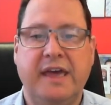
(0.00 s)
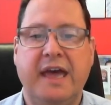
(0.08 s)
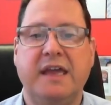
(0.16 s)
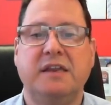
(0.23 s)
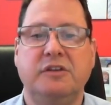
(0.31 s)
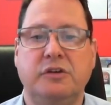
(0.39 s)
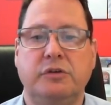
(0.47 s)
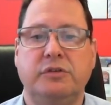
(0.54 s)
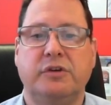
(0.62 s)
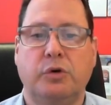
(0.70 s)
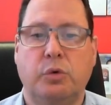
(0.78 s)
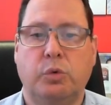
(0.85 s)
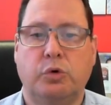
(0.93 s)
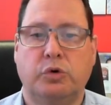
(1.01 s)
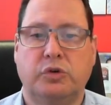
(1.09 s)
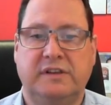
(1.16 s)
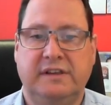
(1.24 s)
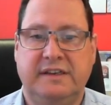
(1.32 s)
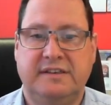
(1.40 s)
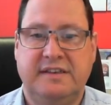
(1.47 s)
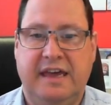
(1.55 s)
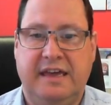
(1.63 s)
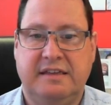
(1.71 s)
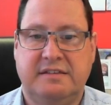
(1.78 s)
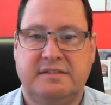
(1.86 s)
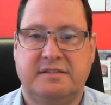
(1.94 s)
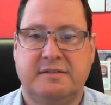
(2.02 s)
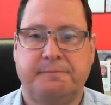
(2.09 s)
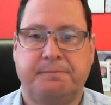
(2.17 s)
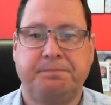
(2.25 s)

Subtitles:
can use a quarterly test.